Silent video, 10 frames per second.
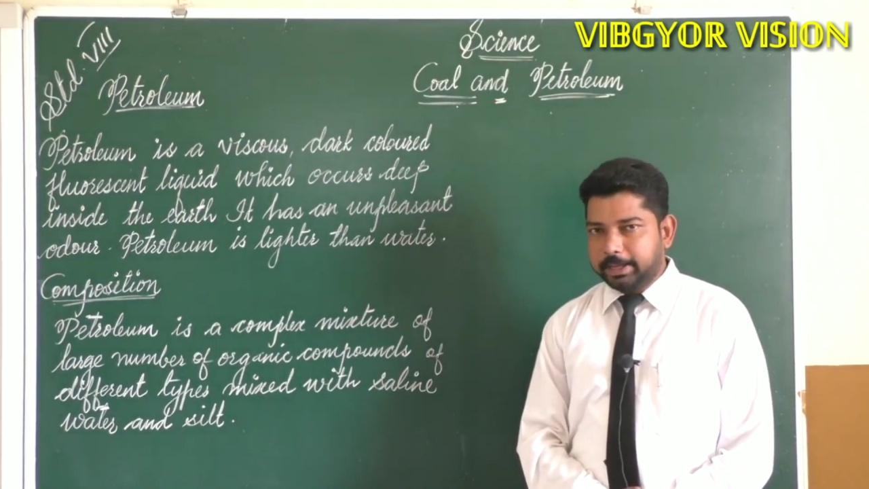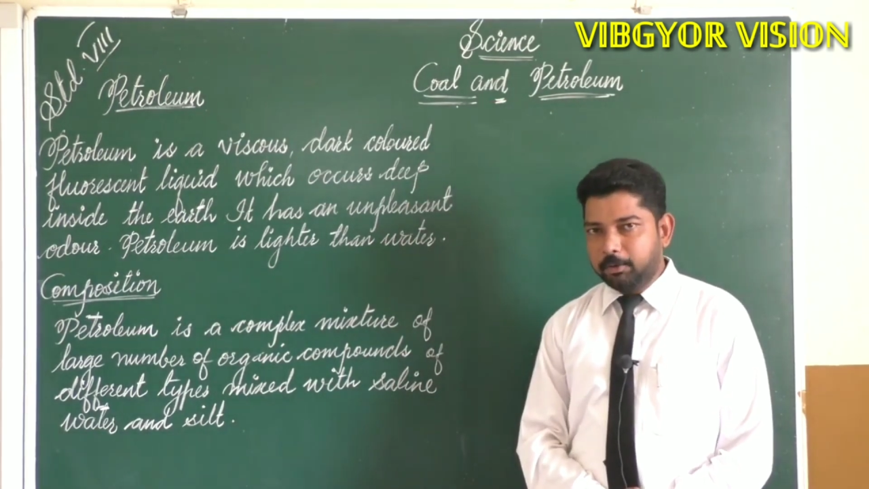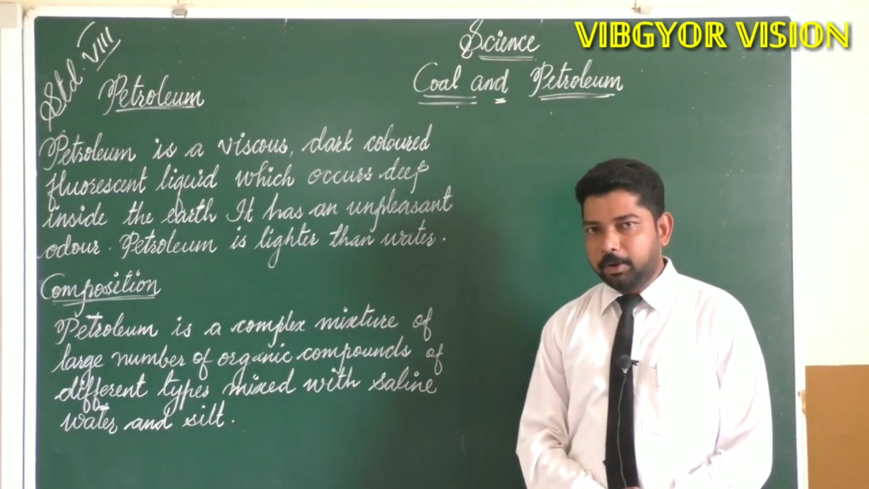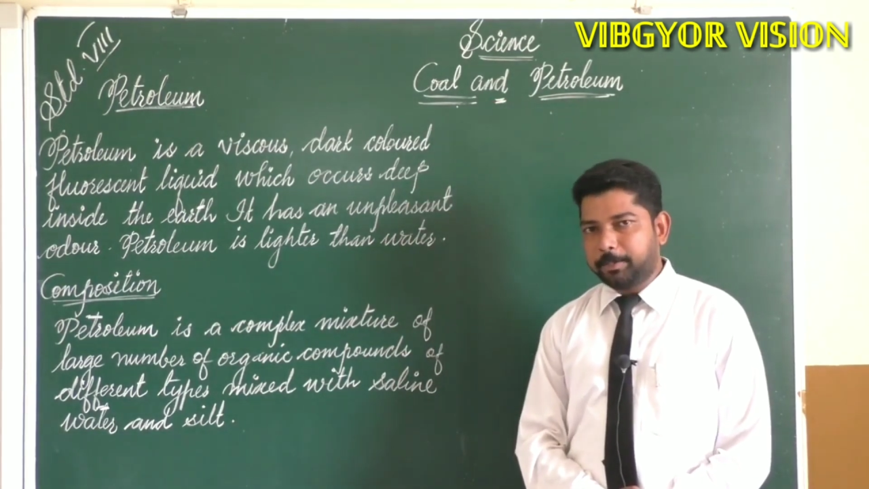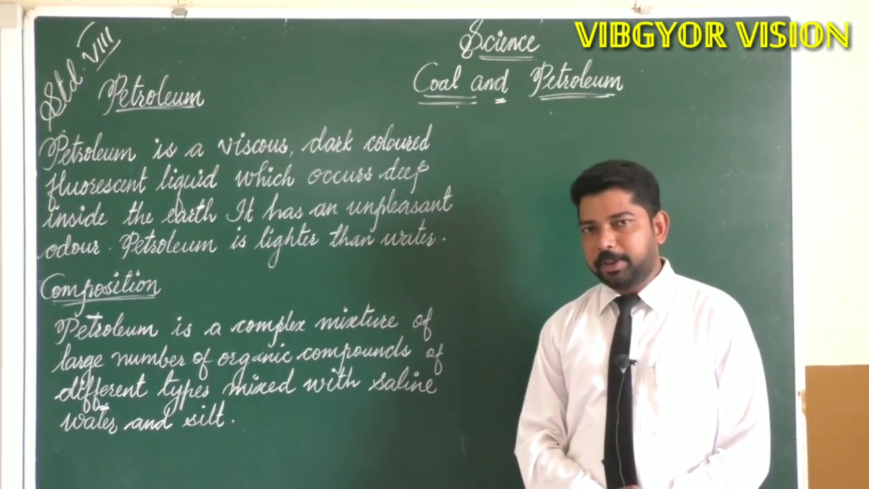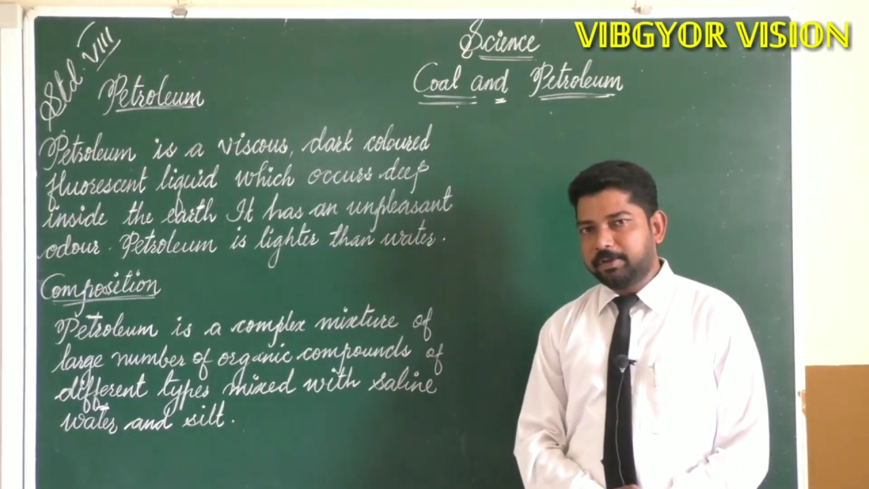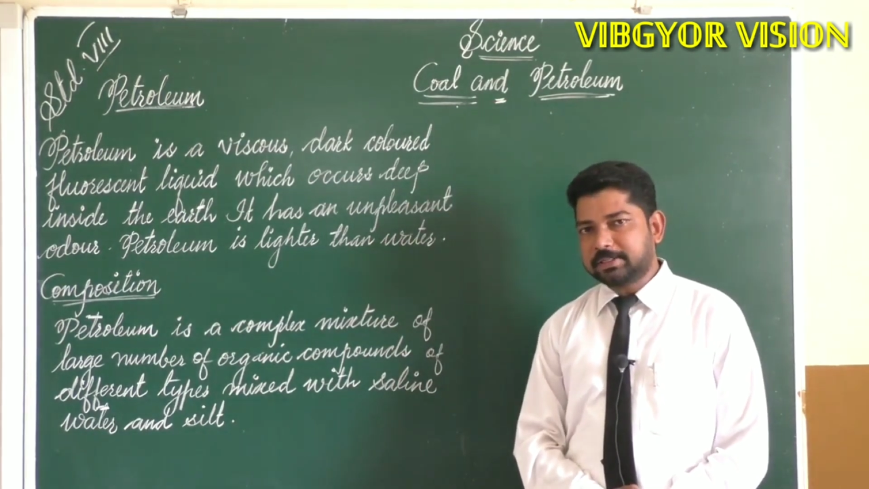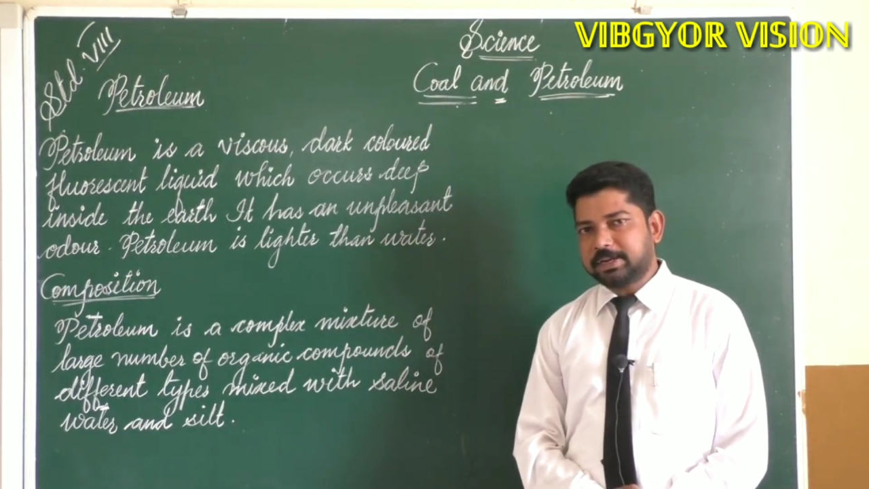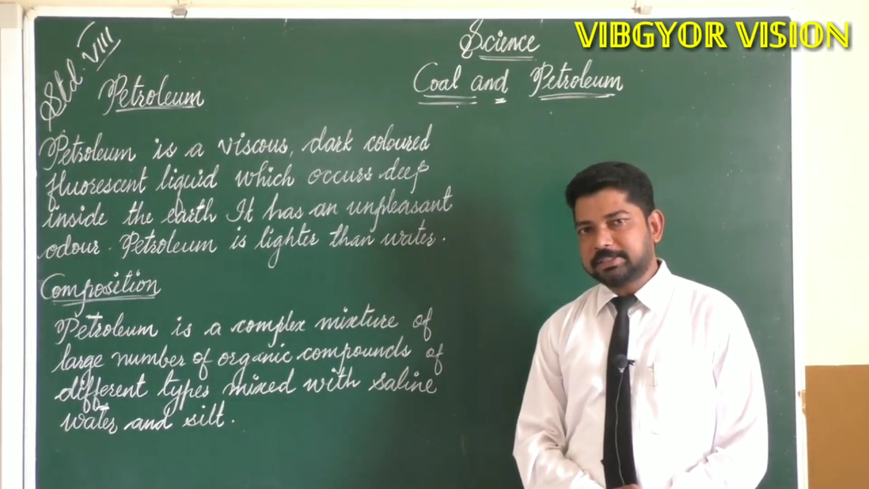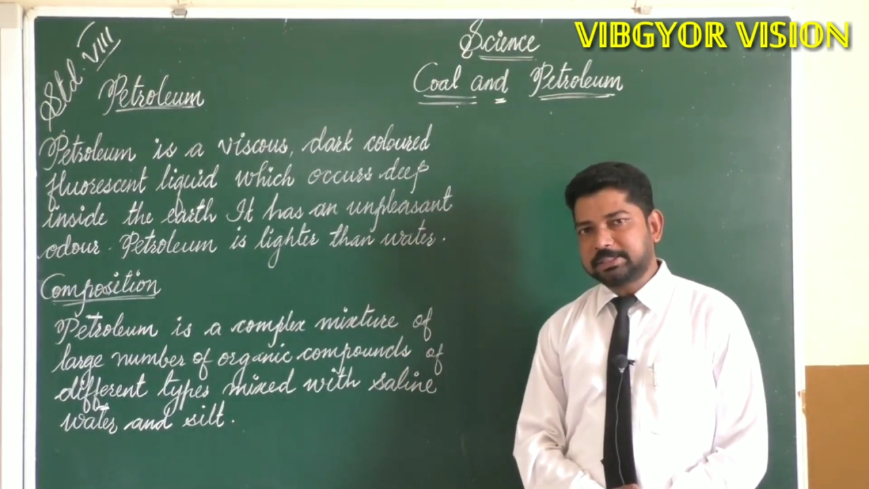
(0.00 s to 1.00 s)
In our
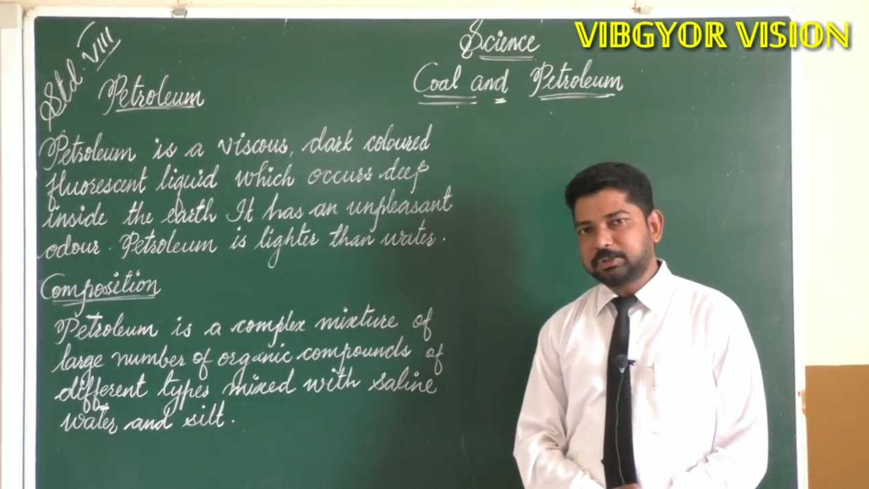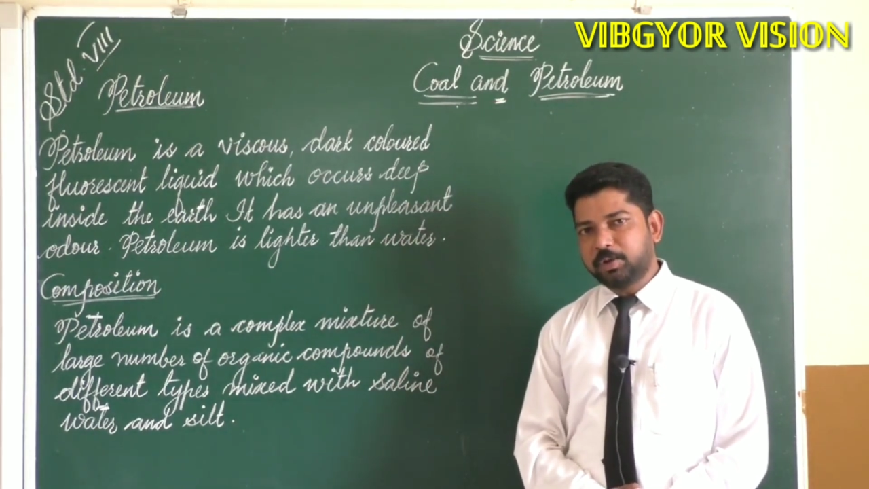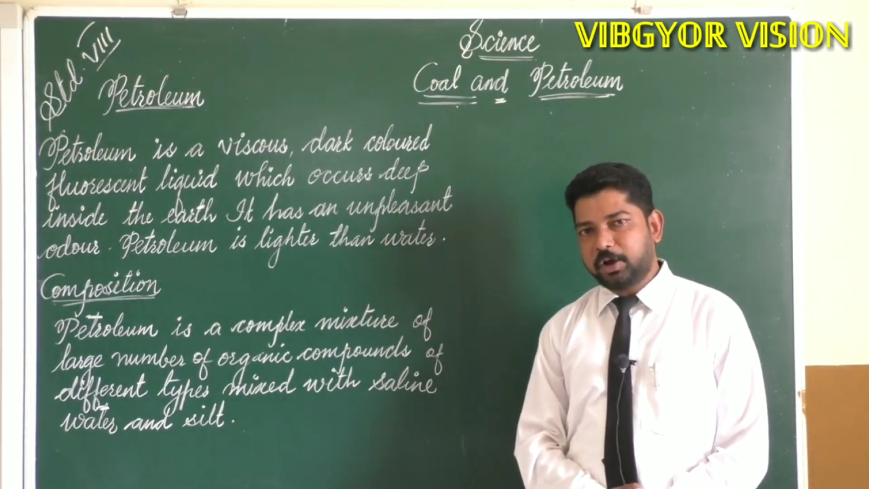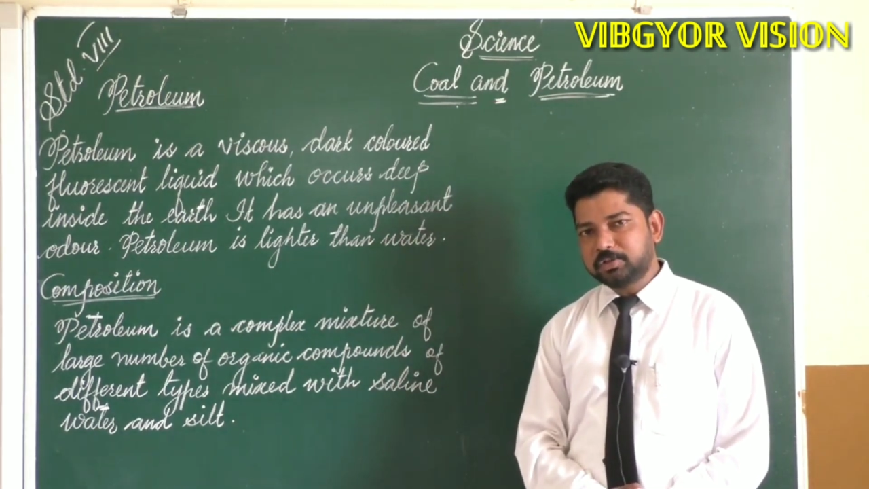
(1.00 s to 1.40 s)
previous classes we